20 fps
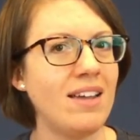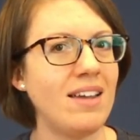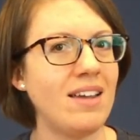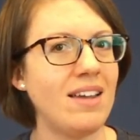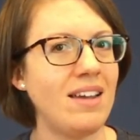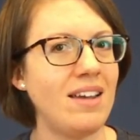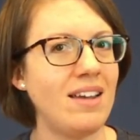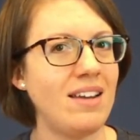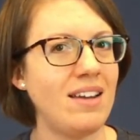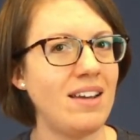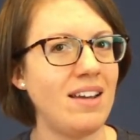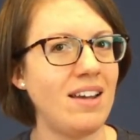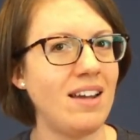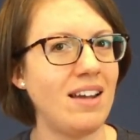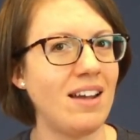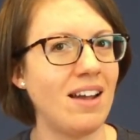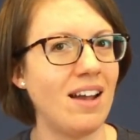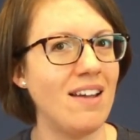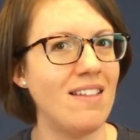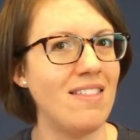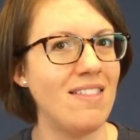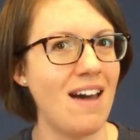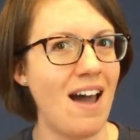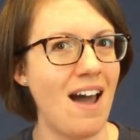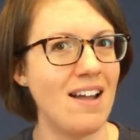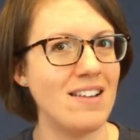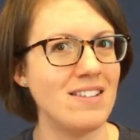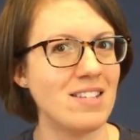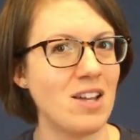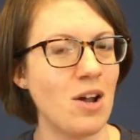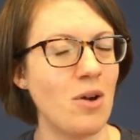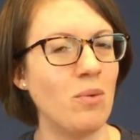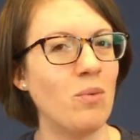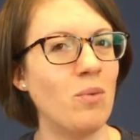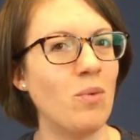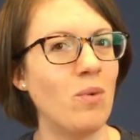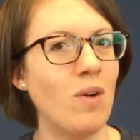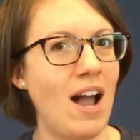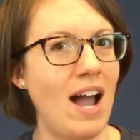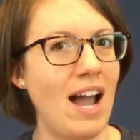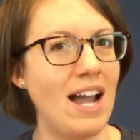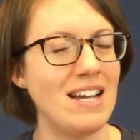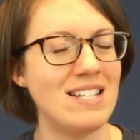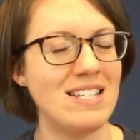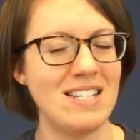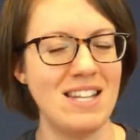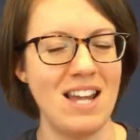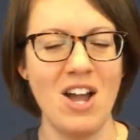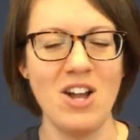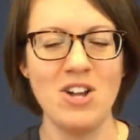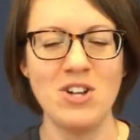Eating. That's right.